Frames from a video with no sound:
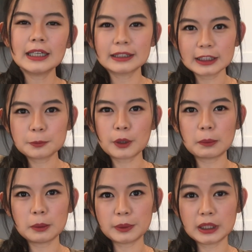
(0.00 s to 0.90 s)
this
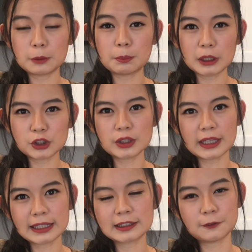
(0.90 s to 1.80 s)
problem become much
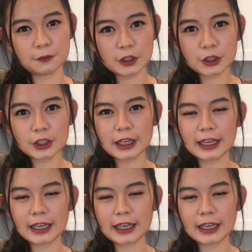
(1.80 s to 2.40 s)
less severe